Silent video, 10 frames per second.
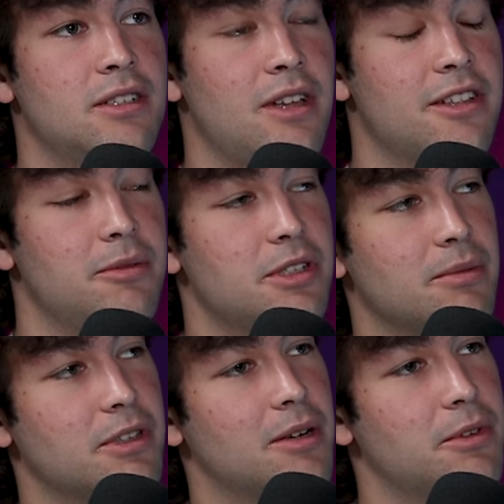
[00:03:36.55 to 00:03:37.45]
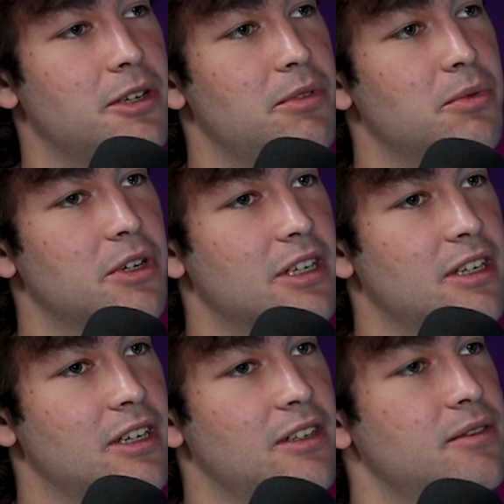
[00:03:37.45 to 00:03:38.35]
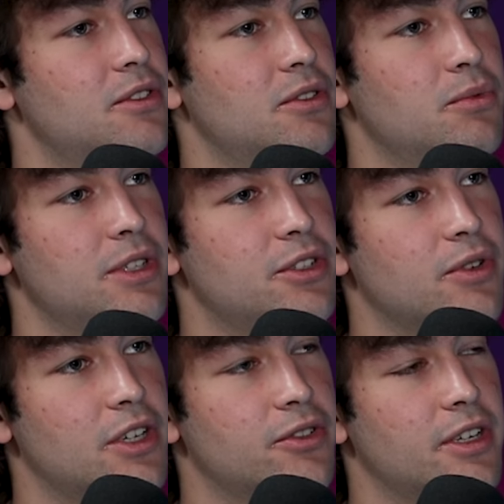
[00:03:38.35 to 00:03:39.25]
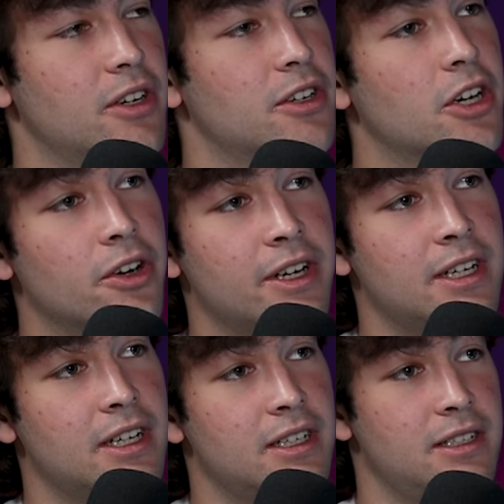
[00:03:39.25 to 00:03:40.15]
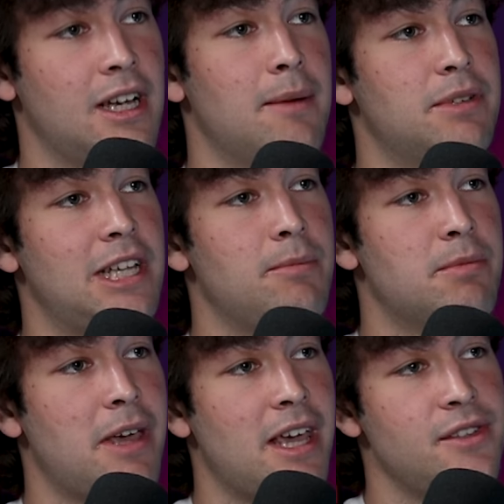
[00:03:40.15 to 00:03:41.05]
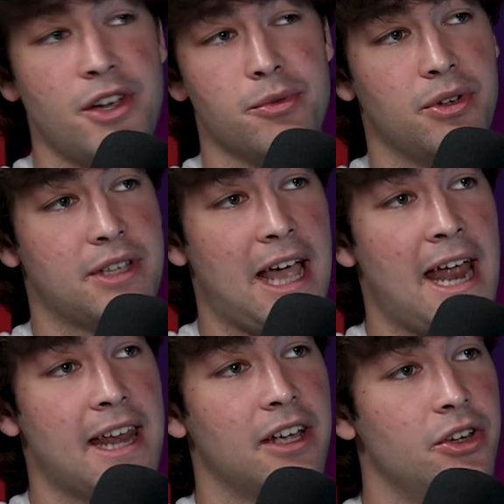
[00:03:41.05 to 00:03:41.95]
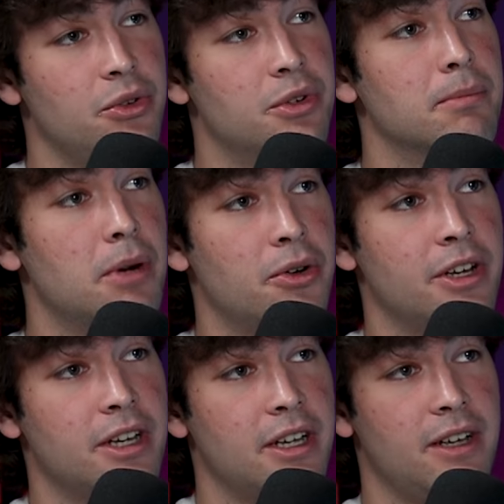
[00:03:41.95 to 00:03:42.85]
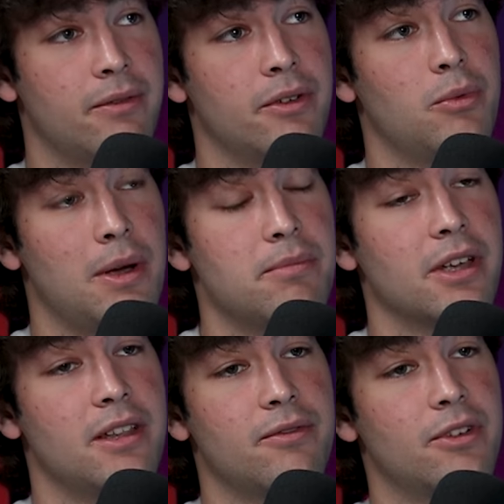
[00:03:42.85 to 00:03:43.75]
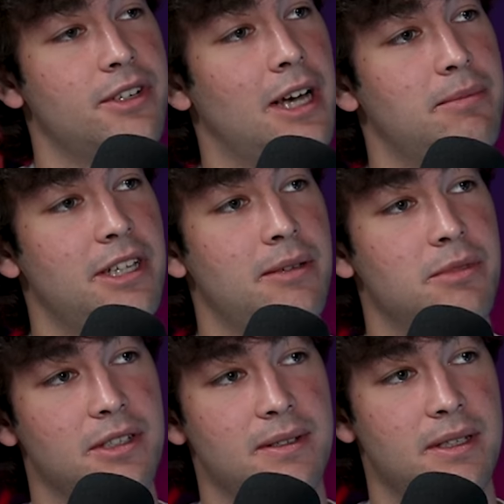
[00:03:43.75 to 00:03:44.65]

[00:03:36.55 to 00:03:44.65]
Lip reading: So that's going to be something I'm going to be working on, is restructuring our current top teams page, as well as adding a new component for websites for our top teams.